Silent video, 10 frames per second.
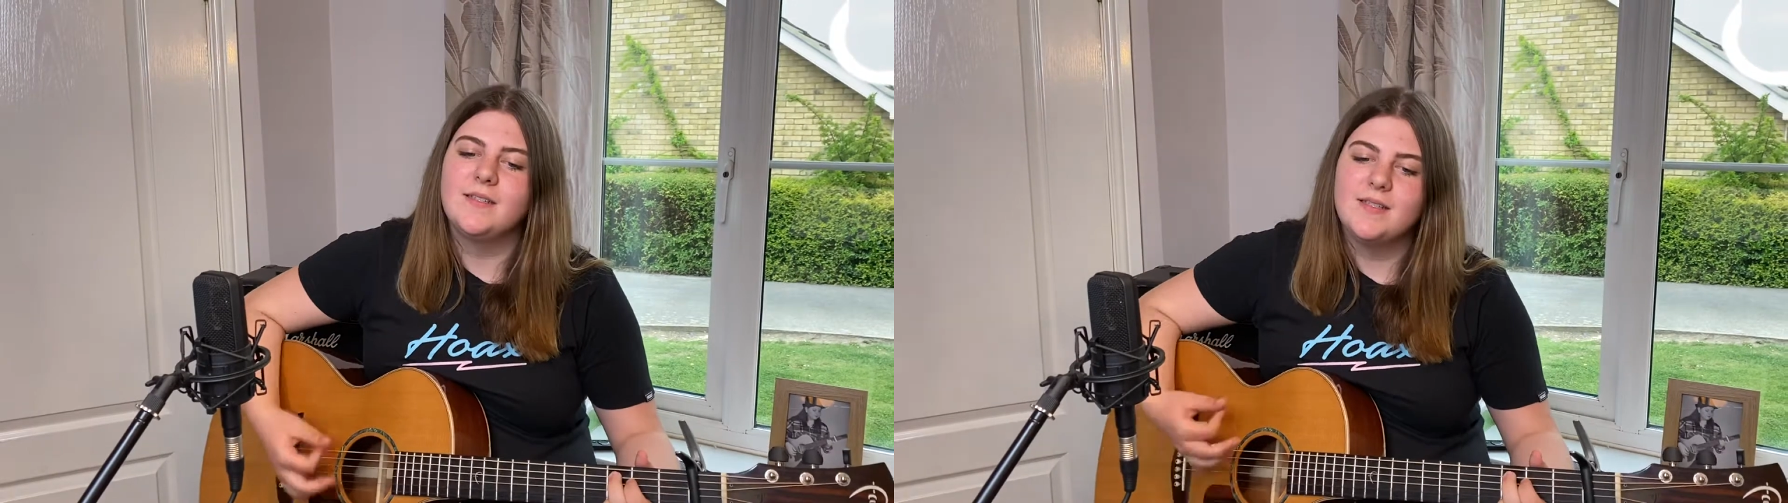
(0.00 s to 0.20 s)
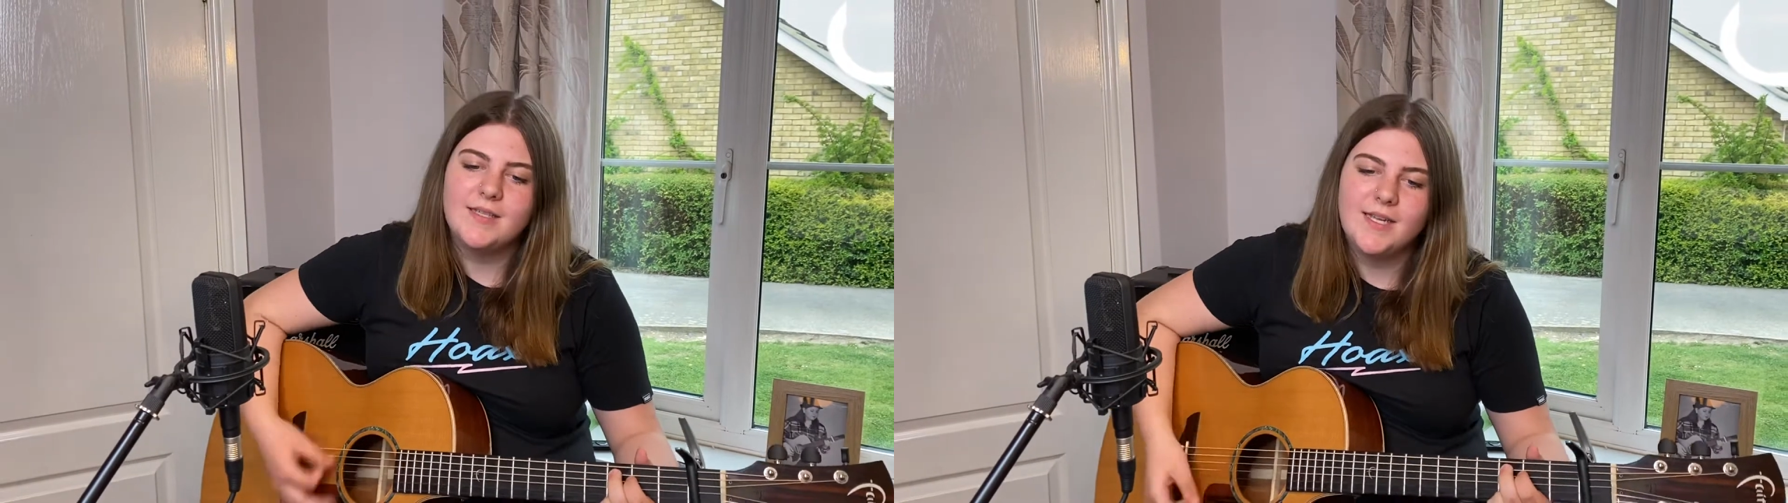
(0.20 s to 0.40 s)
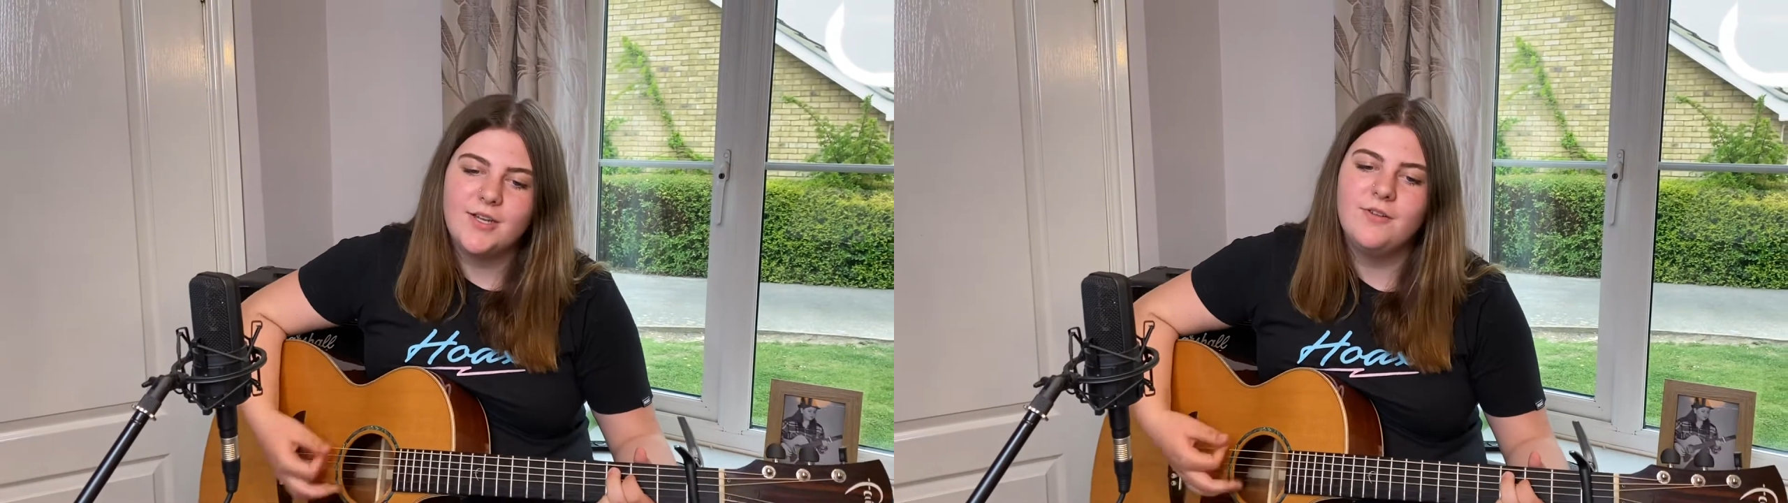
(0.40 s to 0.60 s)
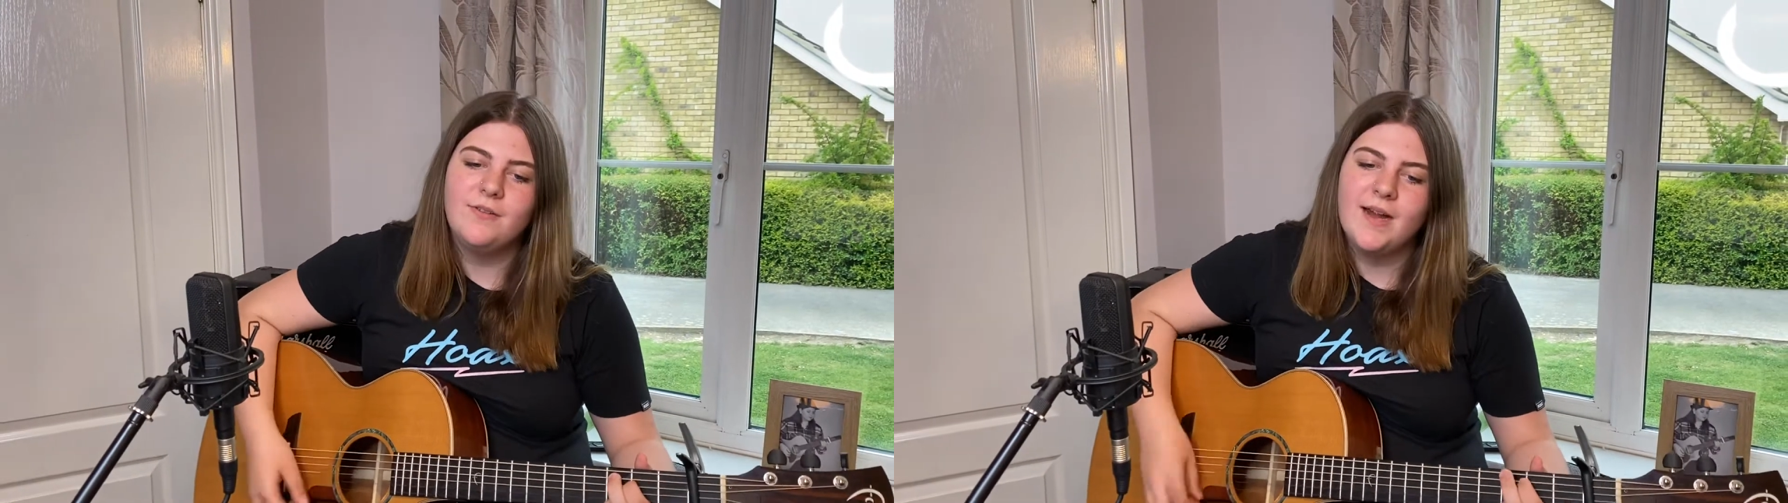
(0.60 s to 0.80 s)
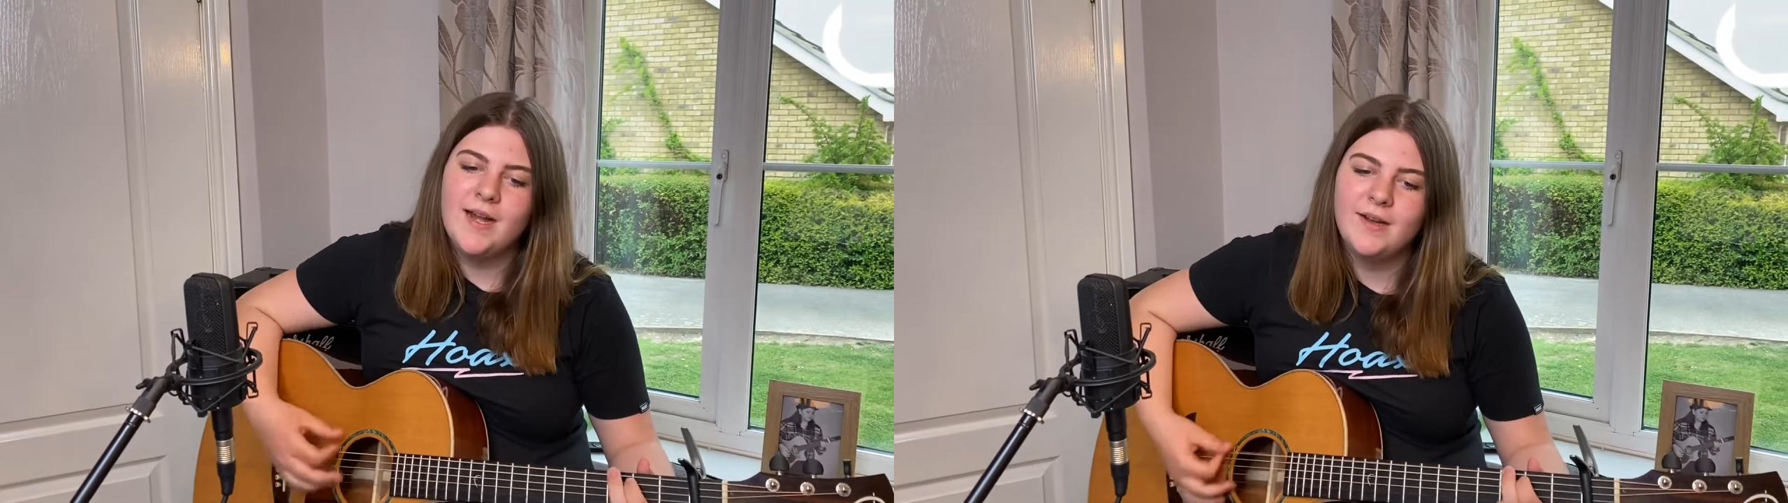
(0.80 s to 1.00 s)
stick
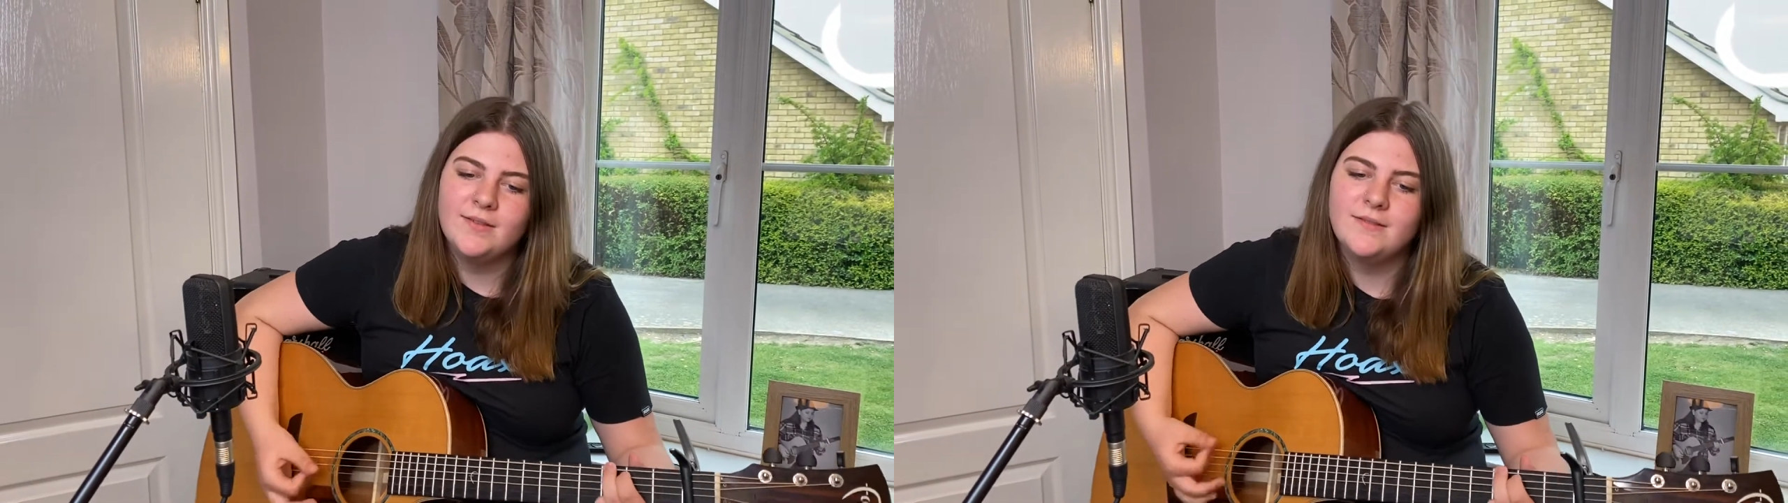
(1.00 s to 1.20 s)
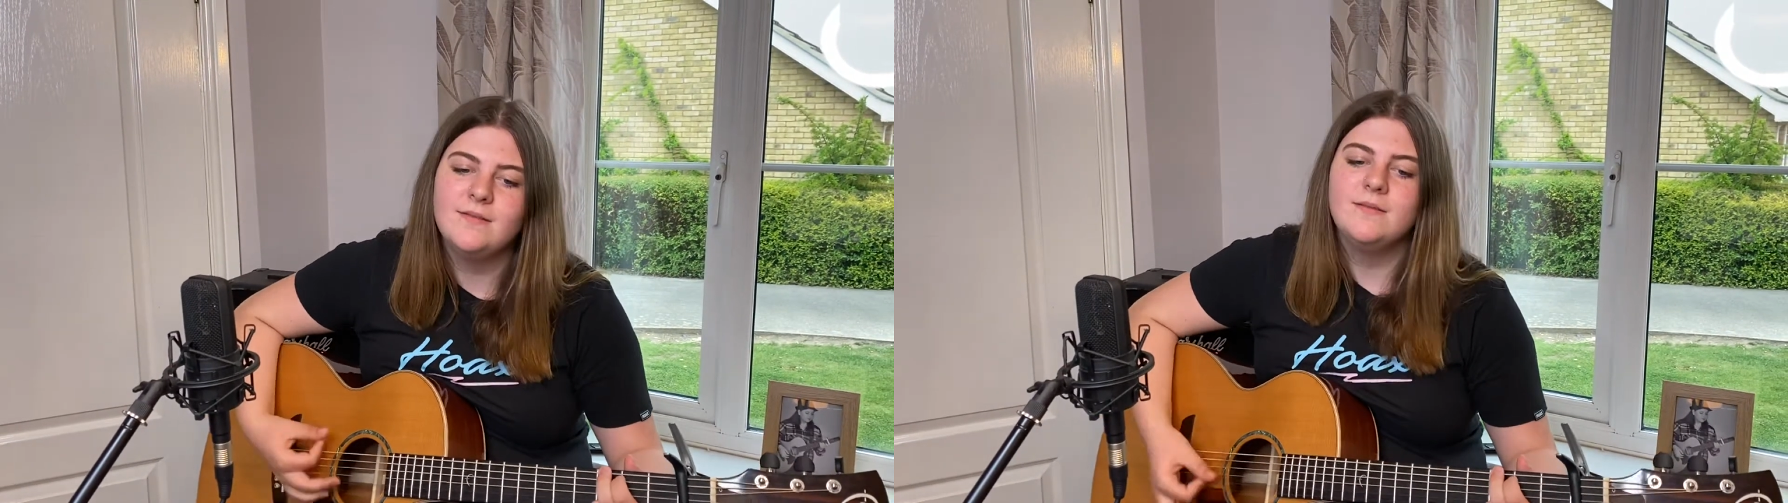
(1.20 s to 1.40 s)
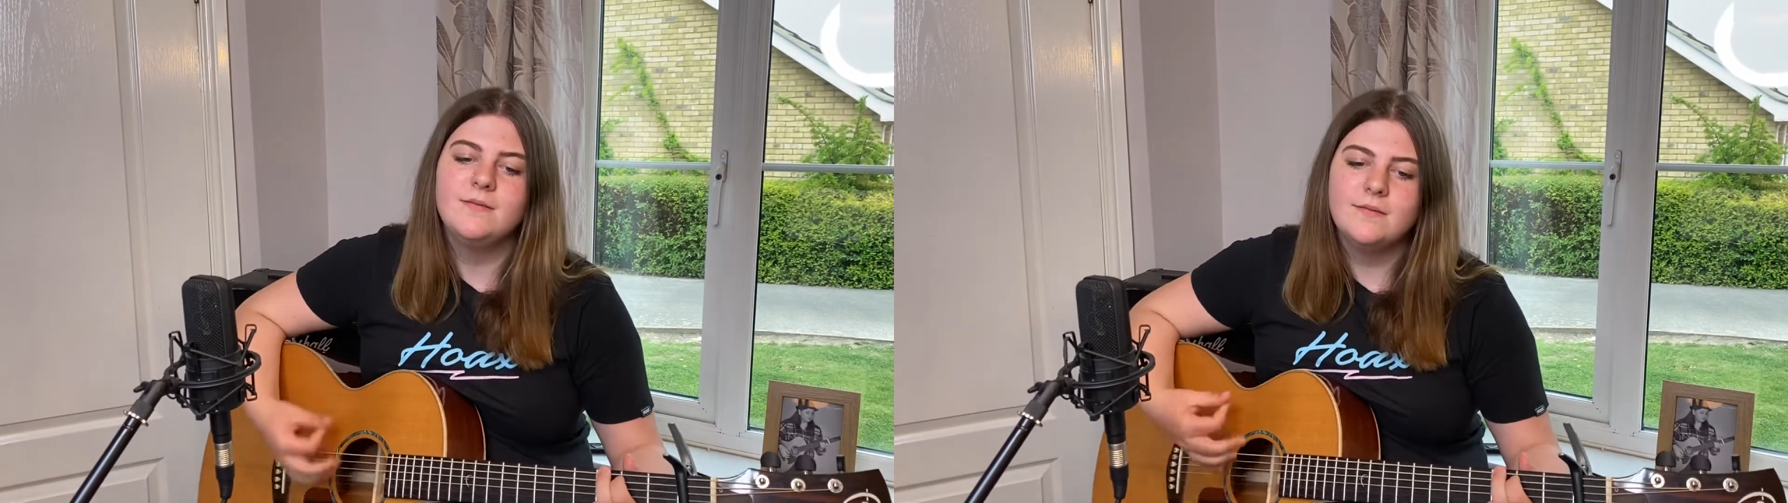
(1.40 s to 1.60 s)
around.